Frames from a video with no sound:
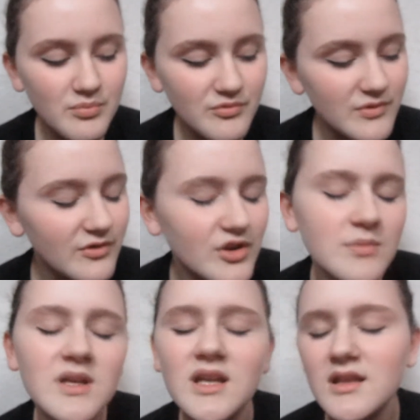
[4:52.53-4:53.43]
For the
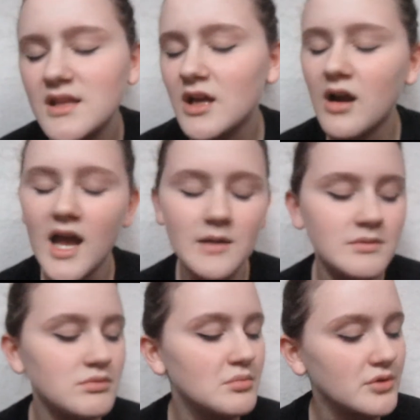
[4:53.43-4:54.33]
beginning of the year, I had
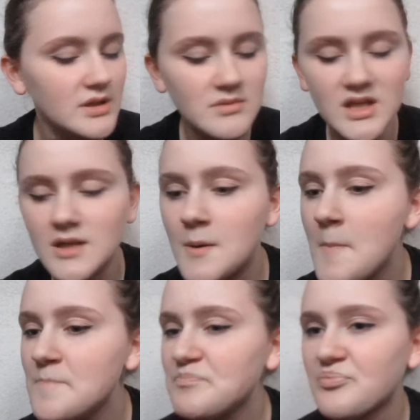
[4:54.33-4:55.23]
people bullying me and
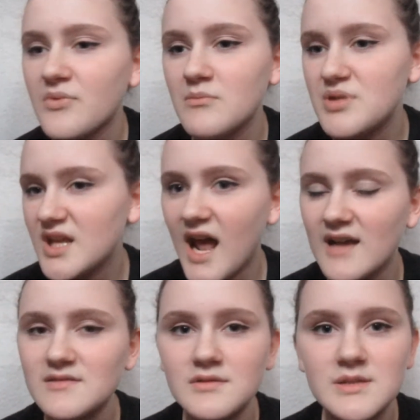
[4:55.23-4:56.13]
being an
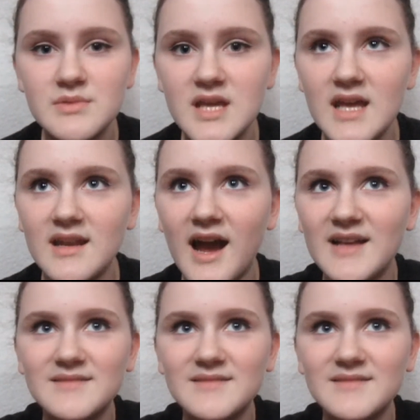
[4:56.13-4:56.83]
asshole to me, and